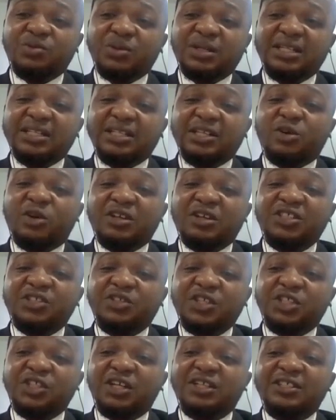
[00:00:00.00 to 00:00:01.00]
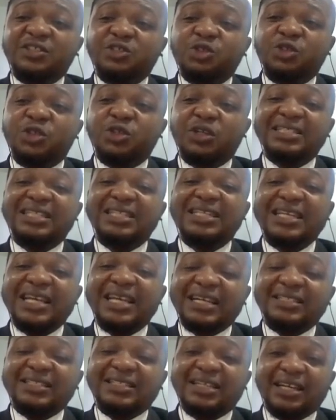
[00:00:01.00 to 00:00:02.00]
really, the consideration is usually the
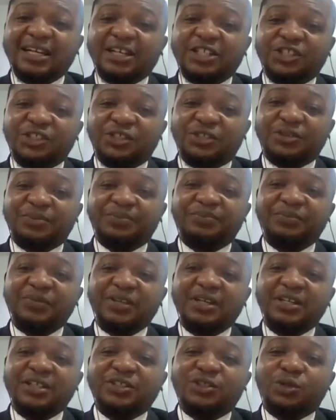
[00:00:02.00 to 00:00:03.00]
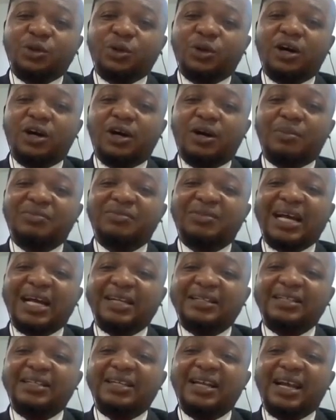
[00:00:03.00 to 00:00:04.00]
next election. So um,
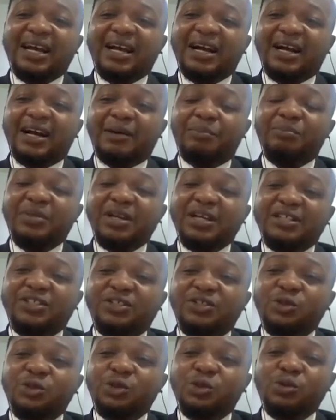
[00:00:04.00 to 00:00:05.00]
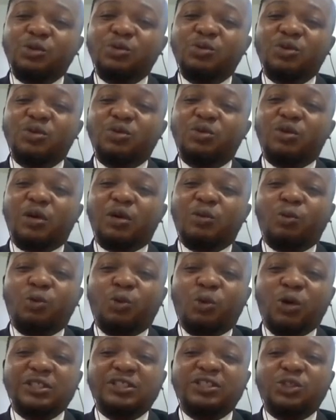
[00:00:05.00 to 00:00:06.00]
that uh, makes you not
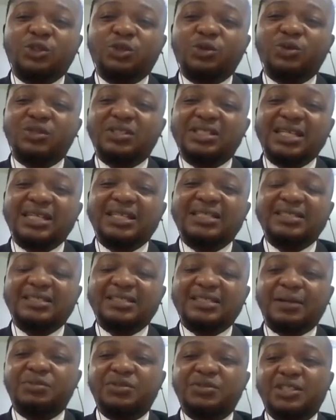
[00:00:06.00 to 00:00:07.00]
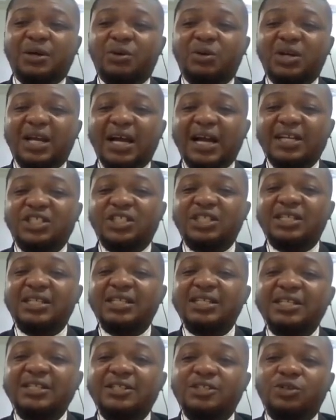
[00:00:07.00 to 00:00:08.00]
want to take steps that would actually
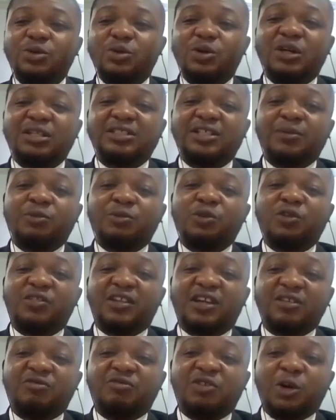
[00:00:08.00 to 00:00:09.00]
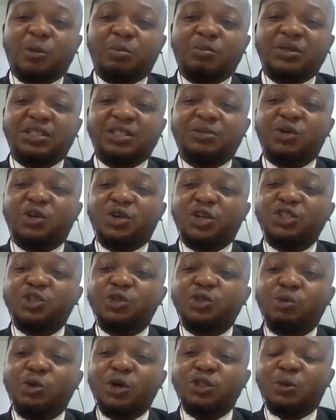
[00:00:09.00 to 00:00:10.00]
lead to long-term growth and development because
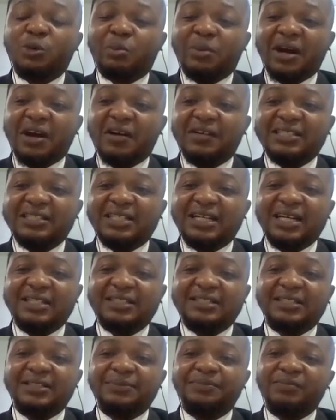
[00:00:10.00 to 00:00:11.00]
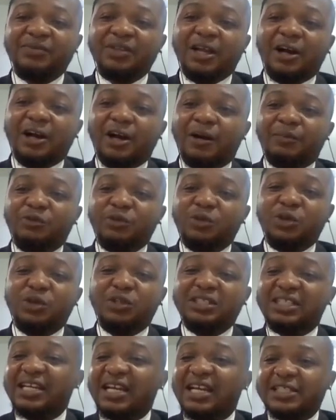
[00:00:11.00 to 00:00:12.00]
you want to prioritize, um, you know,
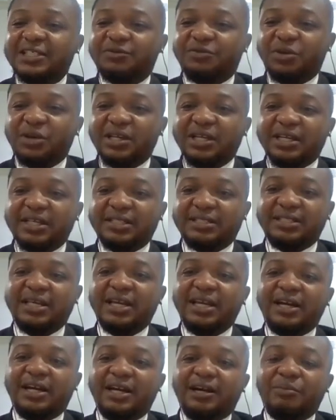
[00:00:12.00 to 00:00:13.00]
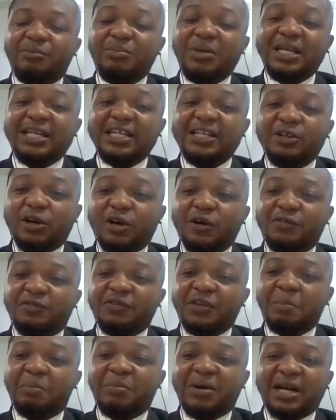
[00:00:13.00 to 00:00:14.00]
the next four years. Um, make enough
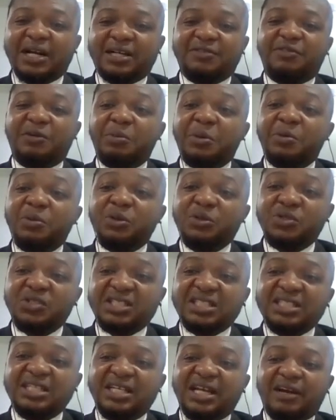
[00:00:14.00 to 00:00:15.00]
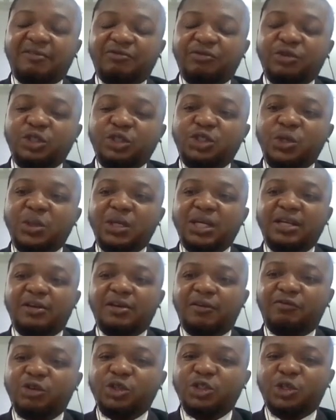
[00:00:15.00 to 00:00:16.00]
impact for people to see and vote you in
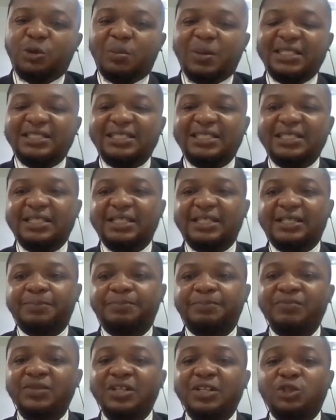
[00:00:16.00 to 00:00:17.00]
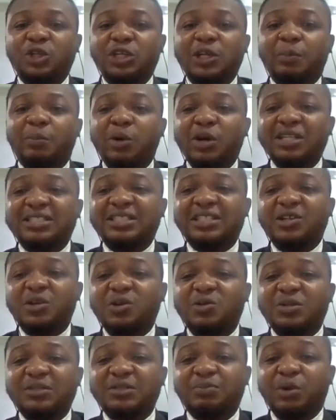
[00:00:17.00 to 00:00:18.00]
or vote your party in. So the political
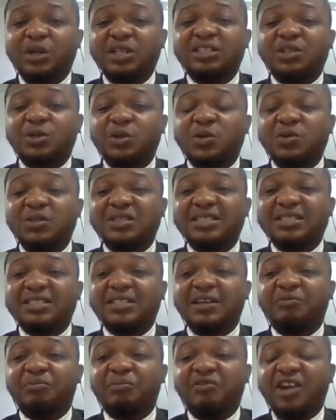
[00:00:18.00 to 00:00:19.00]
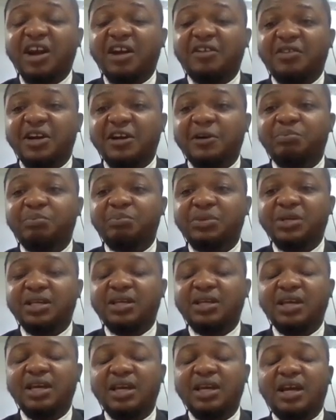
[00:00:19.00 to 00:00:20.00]
political risk is a very, very big
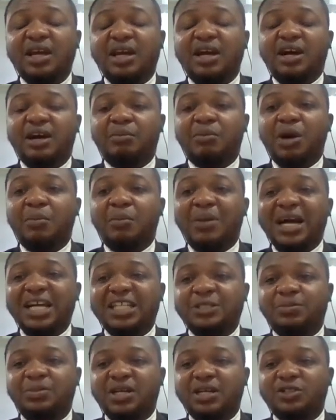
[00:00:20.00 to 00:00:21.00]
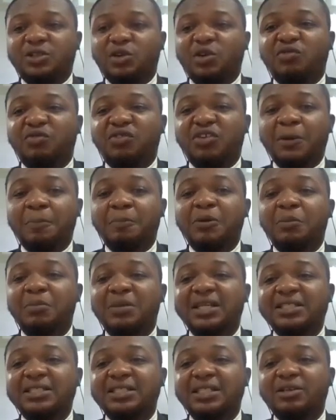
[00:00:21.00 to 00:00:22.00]
um, um, aspect of
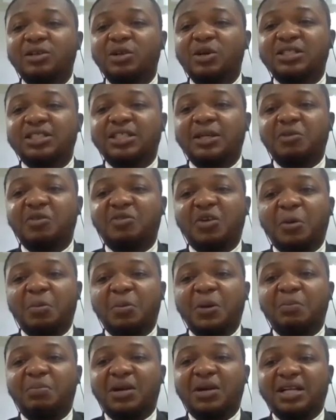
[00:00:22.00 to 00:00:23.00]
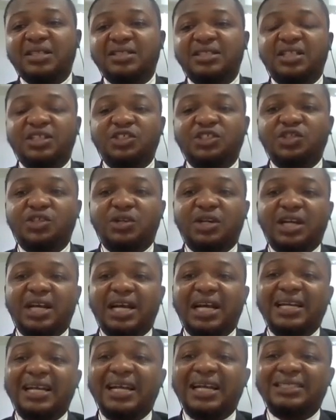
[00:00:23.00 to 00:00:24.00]
implementing long-term development plans in Nigeria.
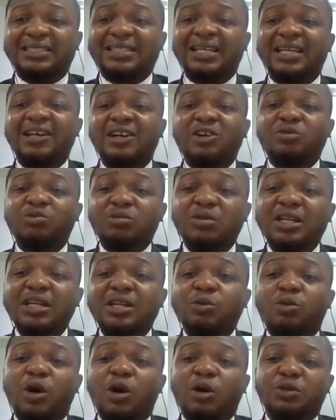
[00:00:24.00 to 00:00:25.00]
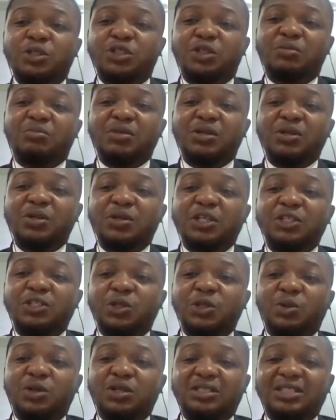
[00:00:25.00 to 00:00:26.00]
And that's really what we should be looking
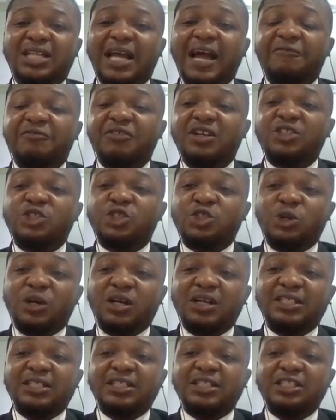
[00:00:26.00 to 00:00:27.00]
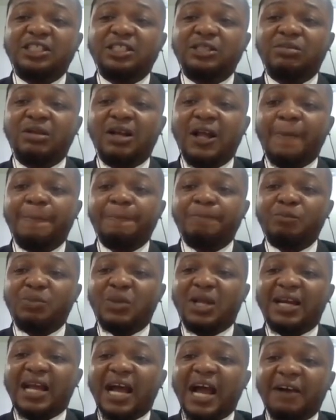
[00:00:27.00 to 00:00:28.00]
towards, having strong leadership
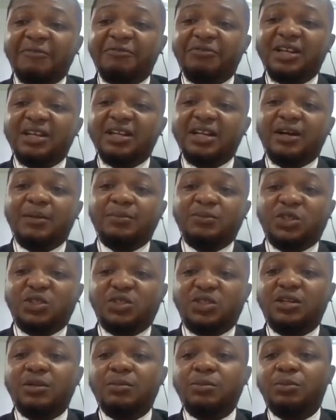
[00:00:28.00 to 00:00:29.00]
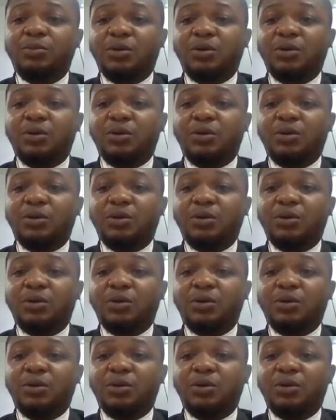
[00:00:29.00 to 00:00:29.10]
and having um, sustainable